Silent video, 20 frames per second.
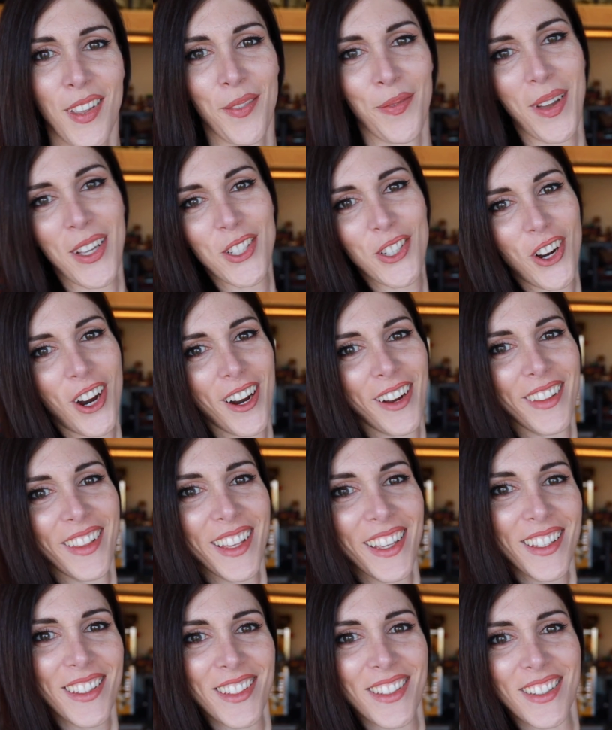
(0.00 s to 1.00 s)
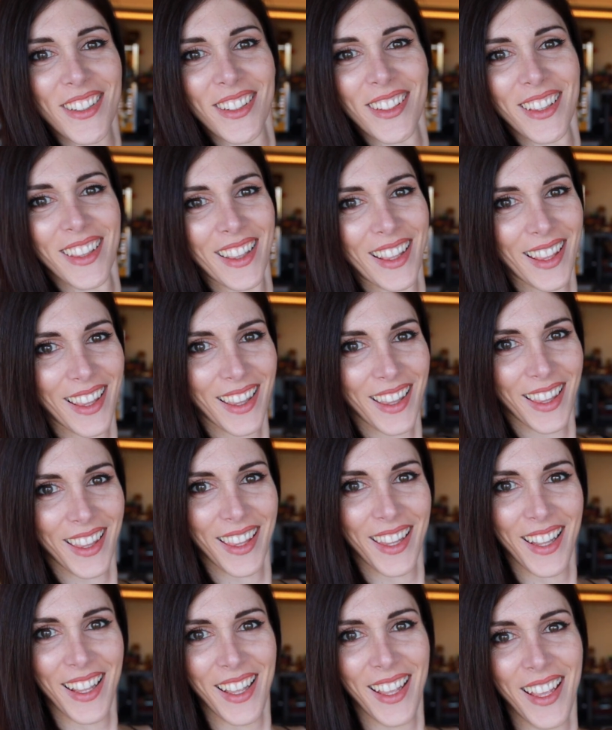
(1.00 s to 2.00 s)
I'm at Charlie's,
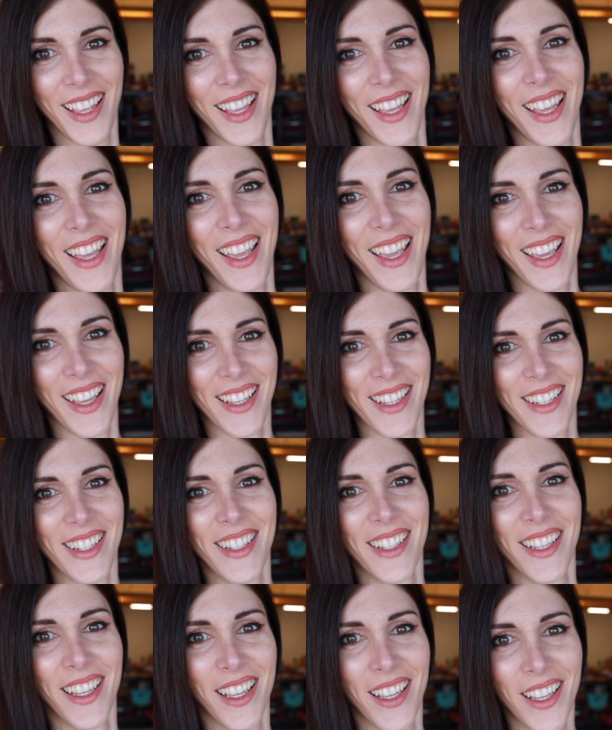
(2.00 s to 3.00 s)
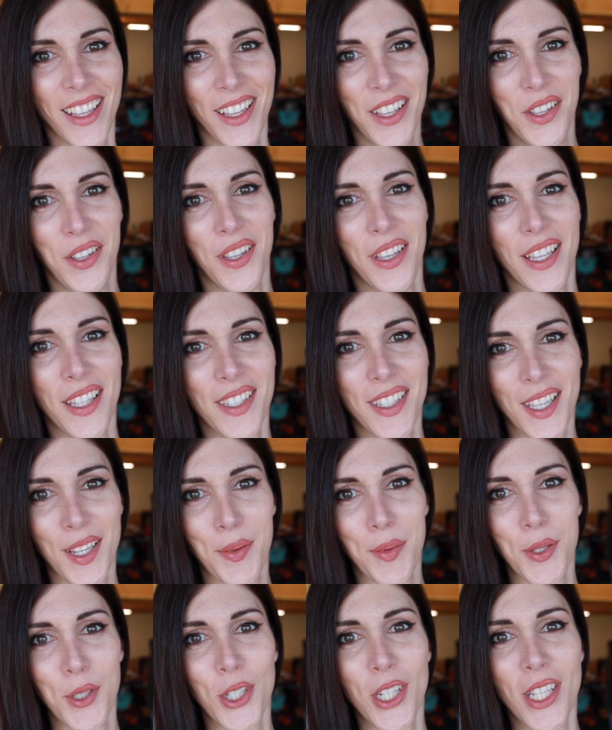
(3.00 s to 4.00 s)
and he's
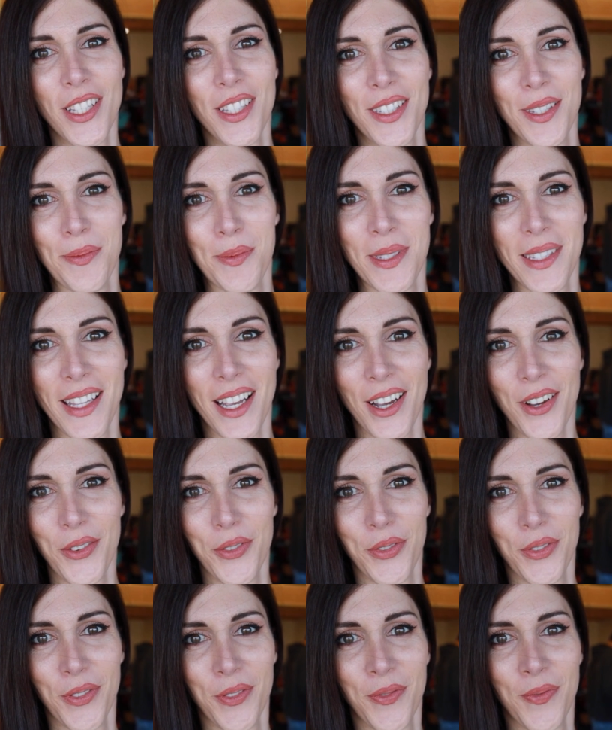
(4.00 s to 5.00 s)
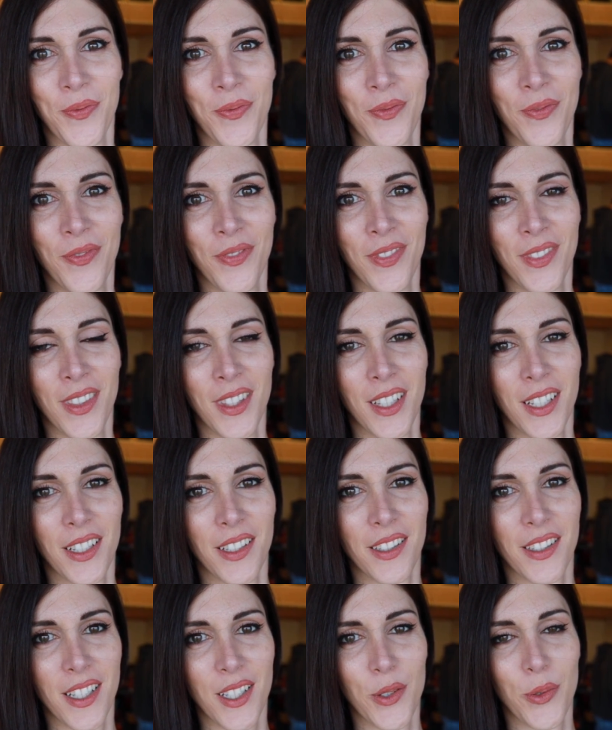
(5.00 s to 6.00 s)
gonna machine some stuff,
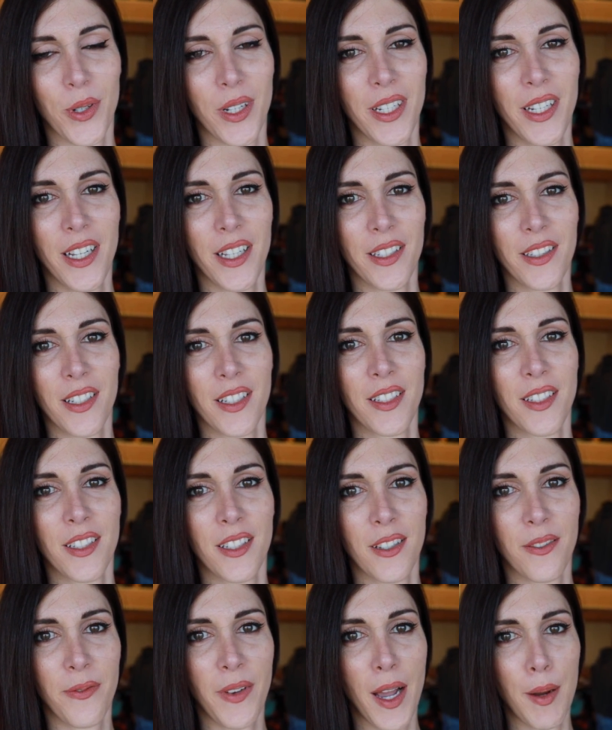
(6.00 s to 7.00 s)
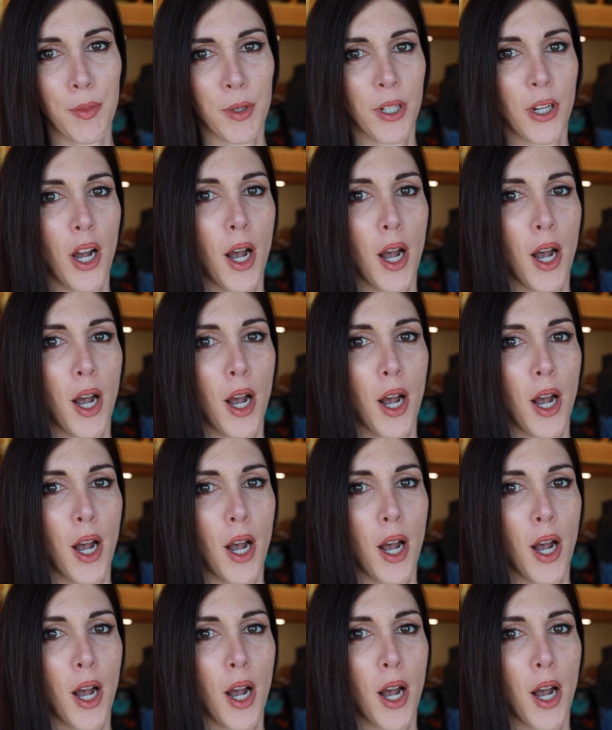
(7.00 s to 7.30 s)
because that's what he does, because he's a fabric